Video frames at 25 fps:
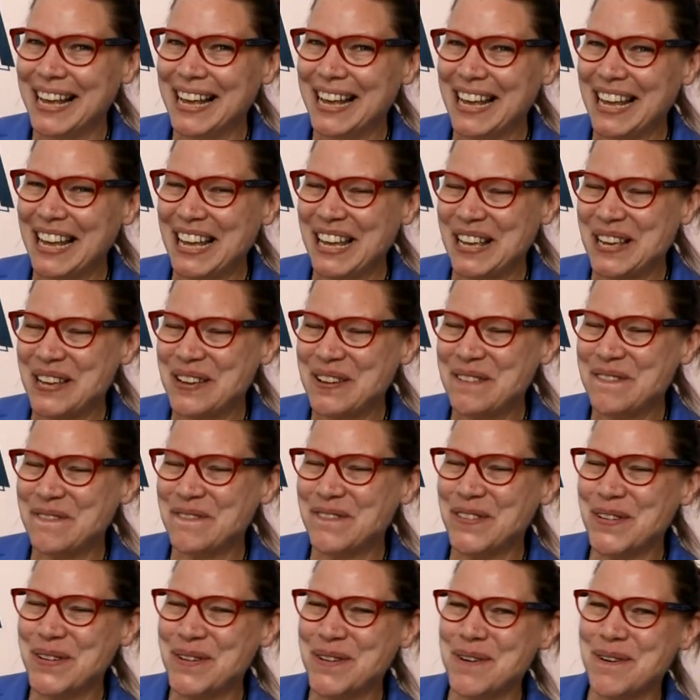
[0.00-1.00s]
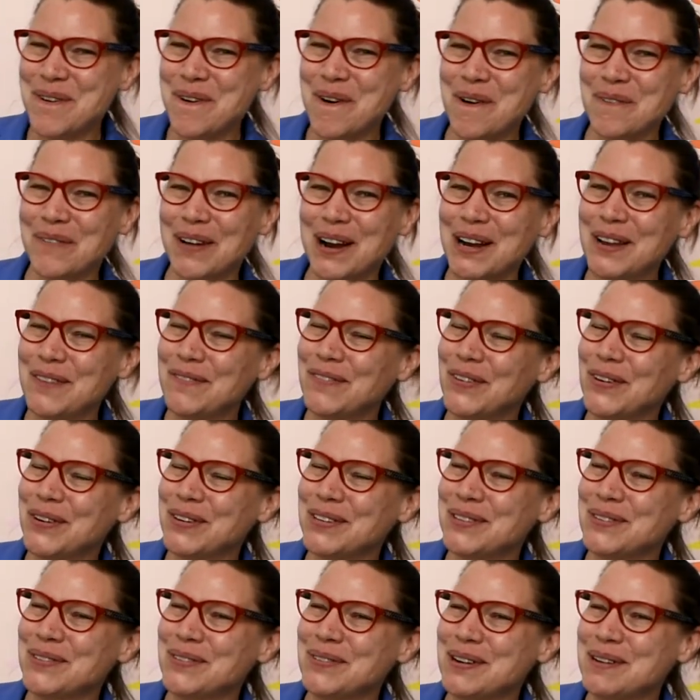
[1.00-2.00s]
If you're ready for a
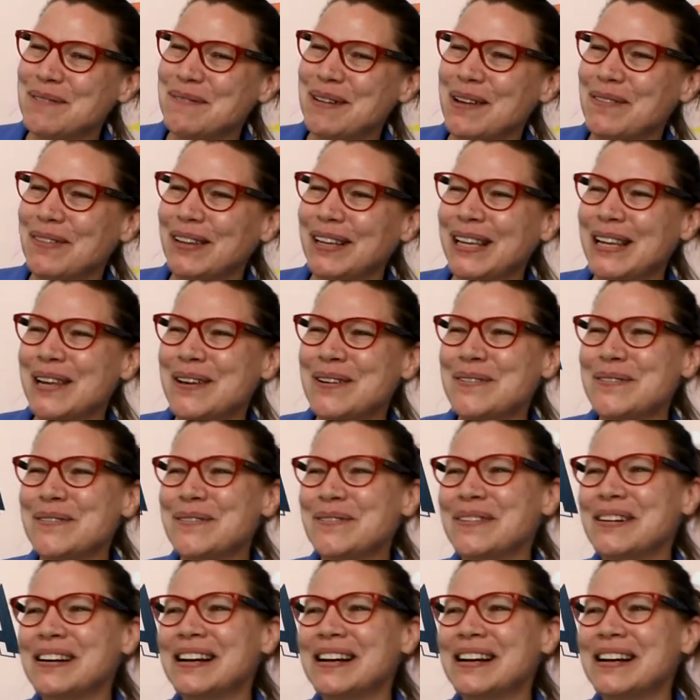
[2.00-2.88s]
story, wave hello.